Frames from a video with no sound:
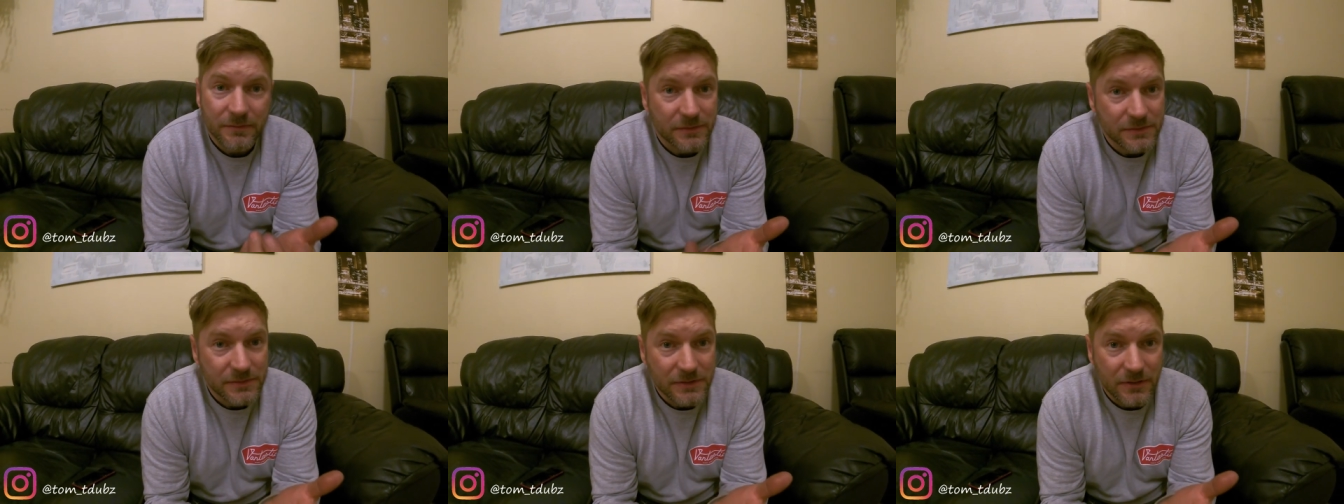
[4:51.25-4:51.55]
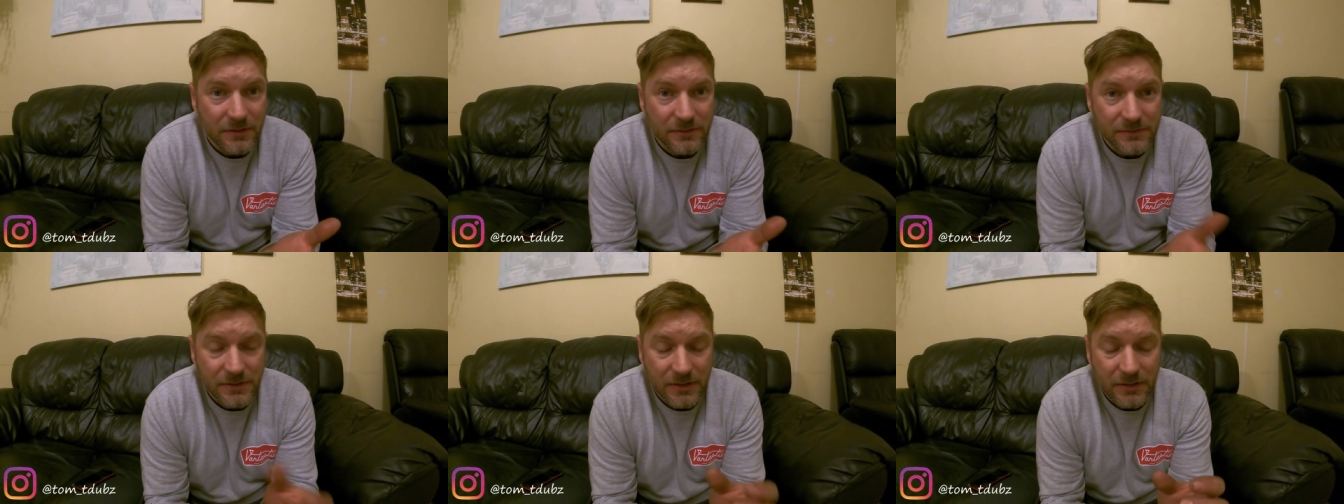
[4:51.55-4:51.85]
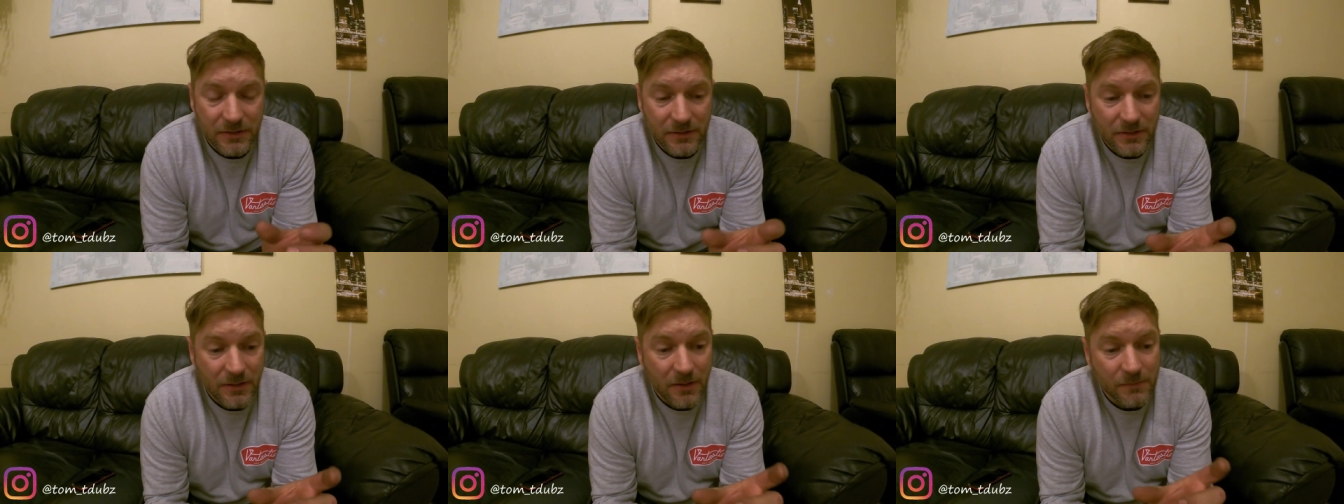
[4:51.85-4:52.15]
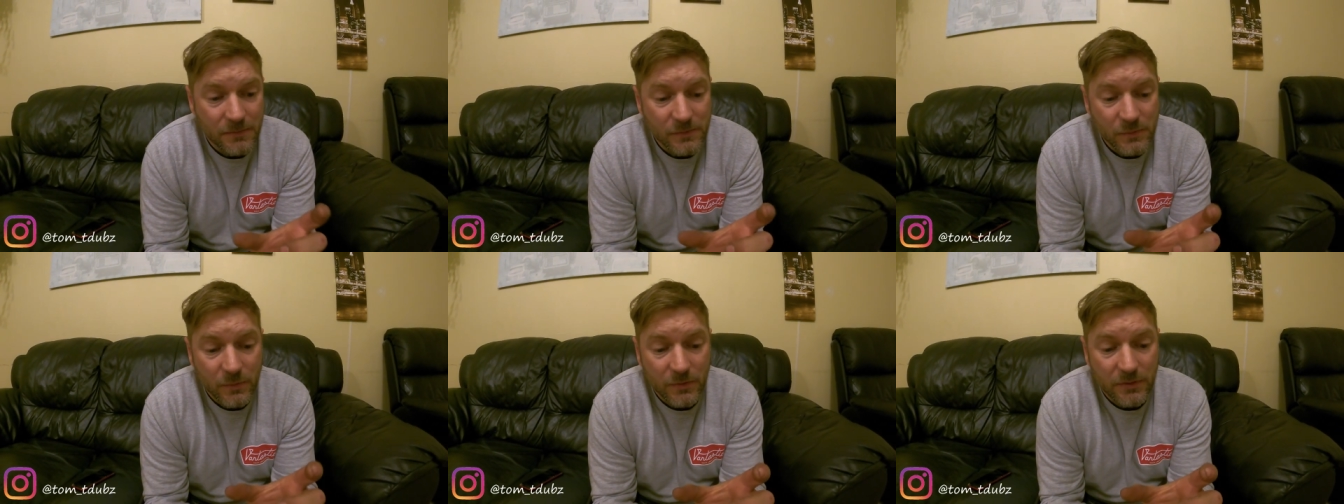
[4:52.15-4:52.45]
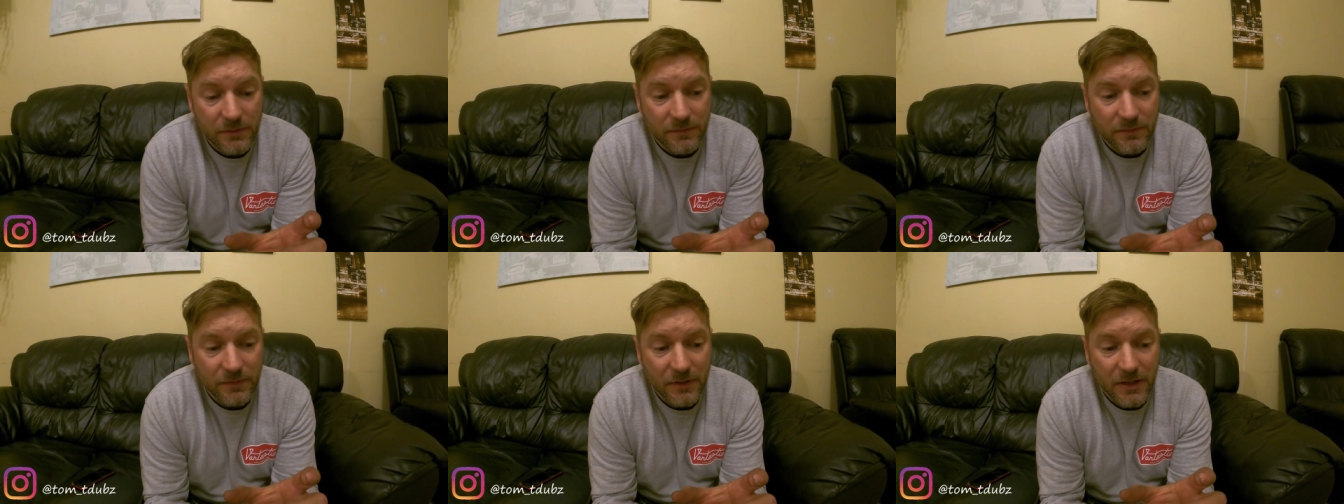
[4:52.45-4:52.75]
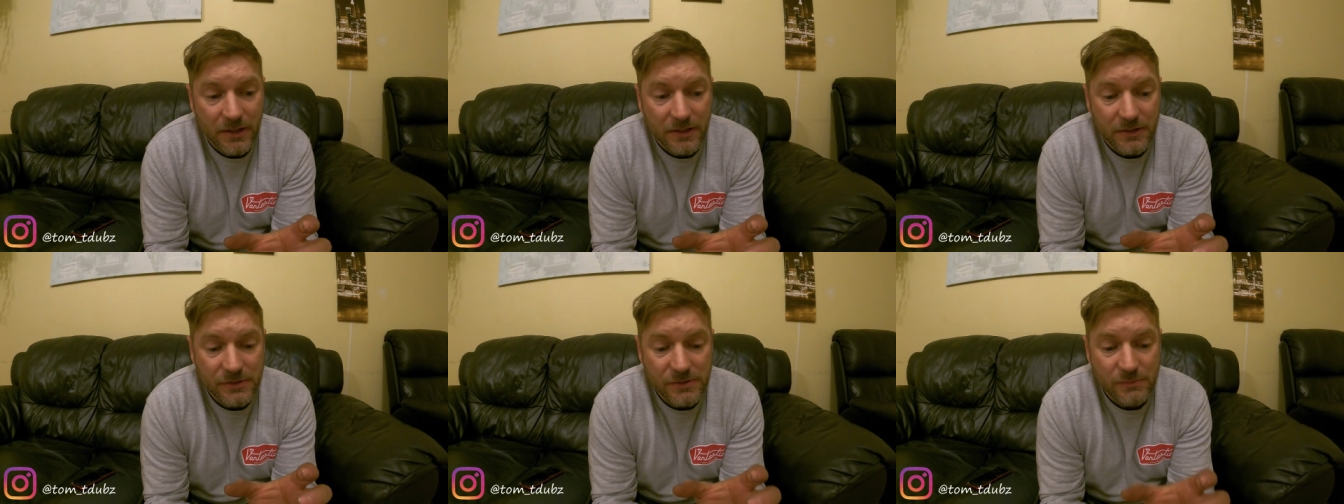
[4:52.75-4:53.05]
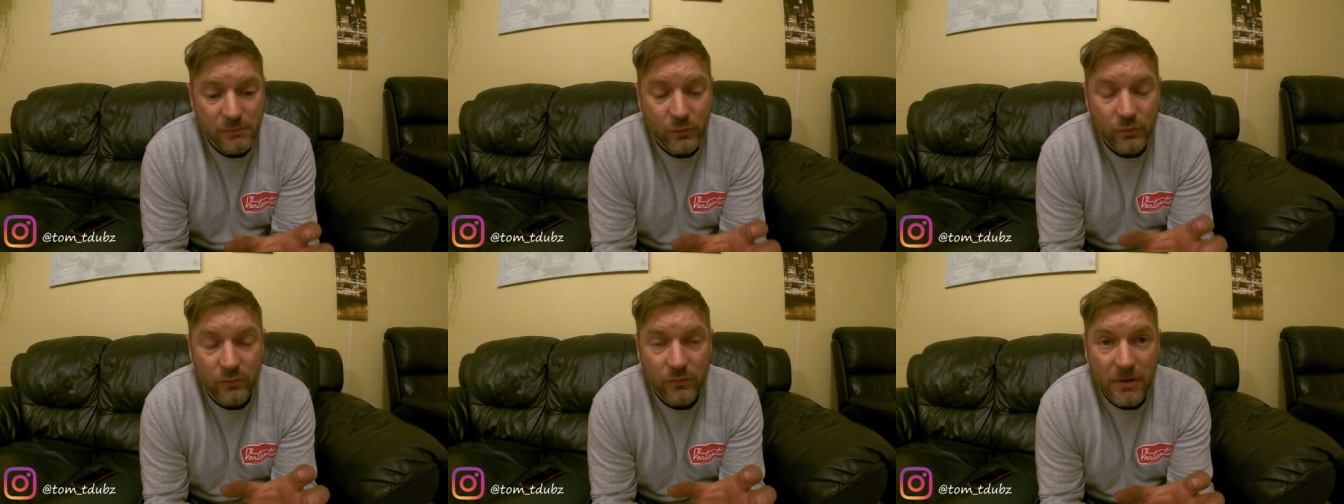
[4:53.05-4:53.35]
the Stance kit comes with a
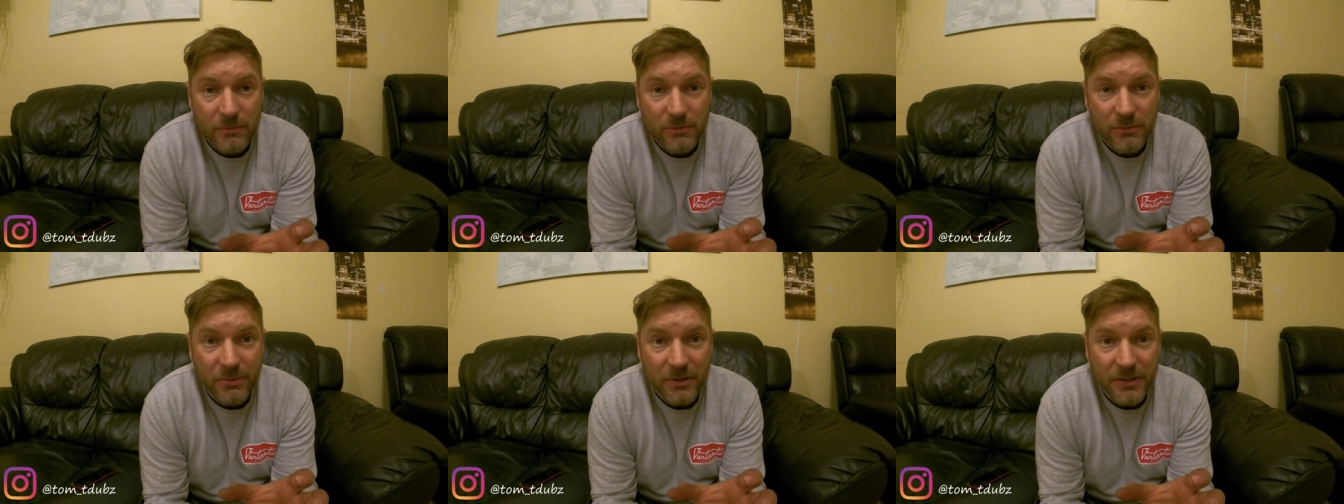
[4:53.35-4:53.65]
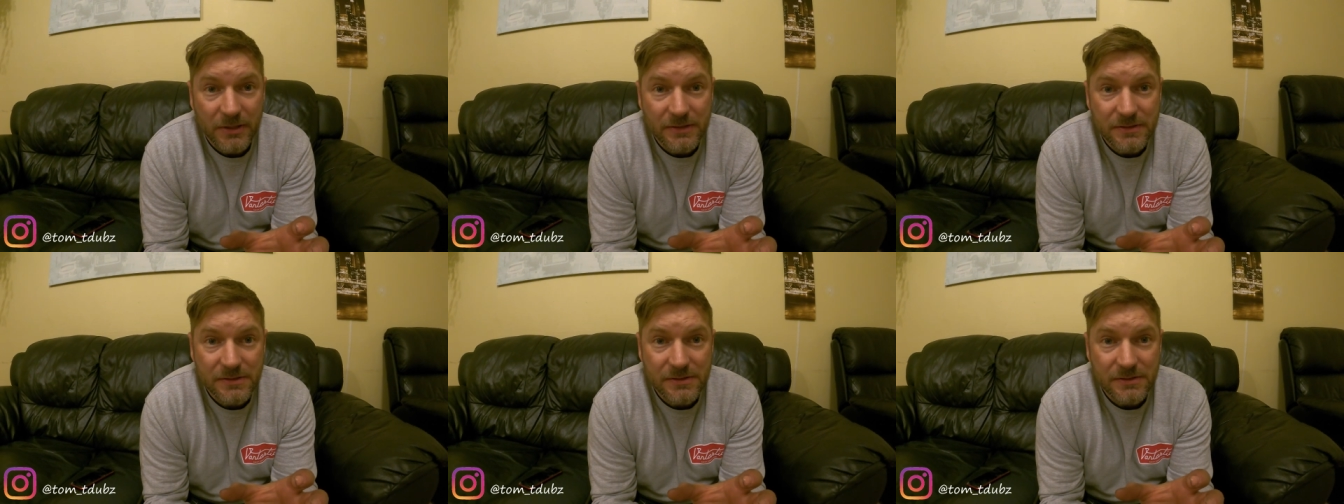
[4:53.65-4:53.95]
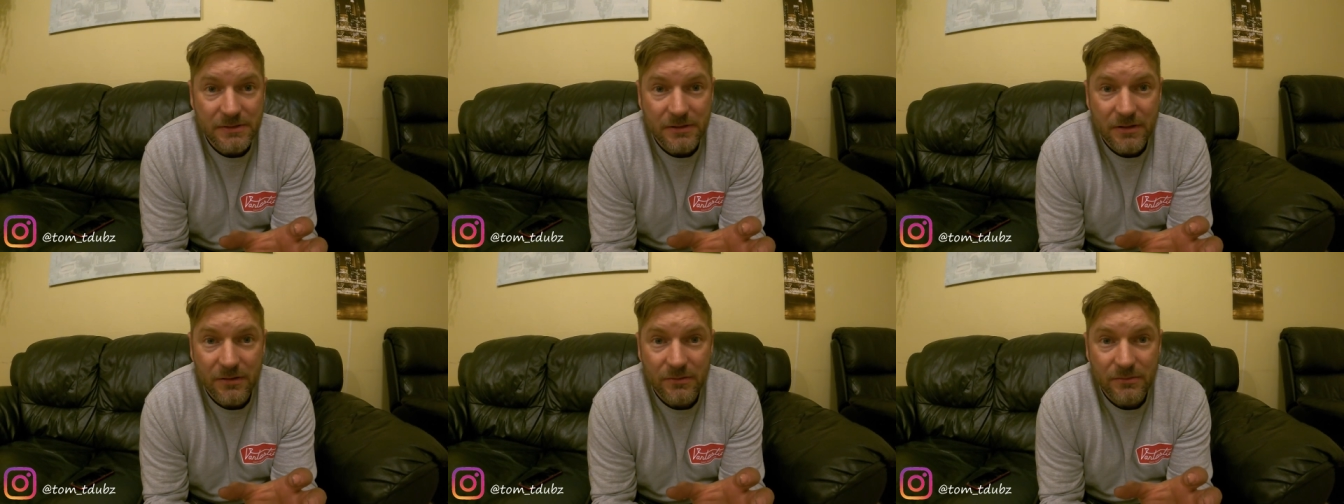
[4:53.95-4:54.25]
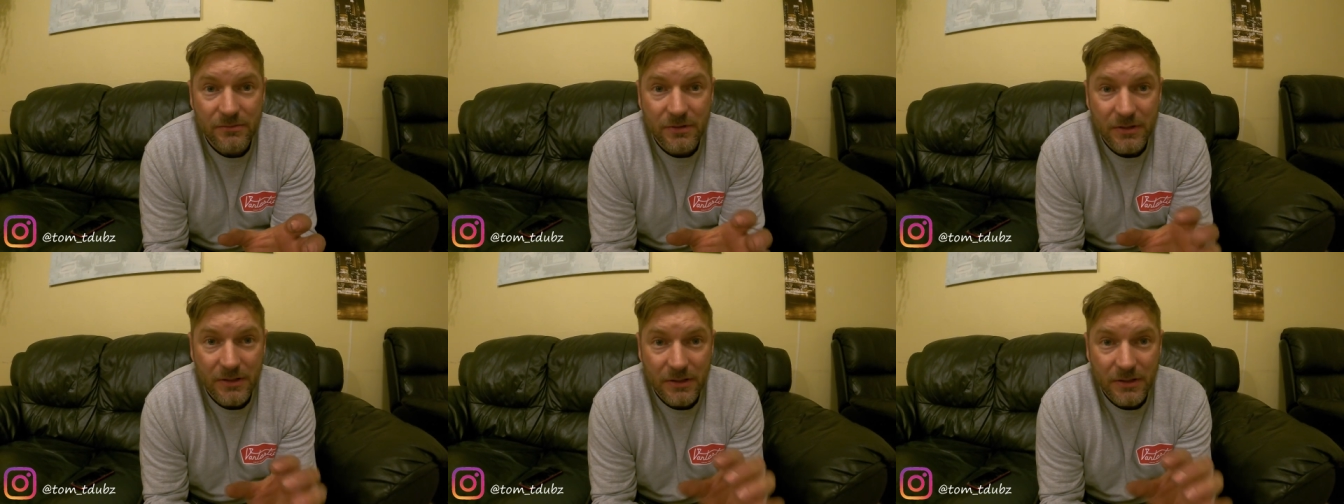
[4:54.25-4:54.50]
small rubber piece so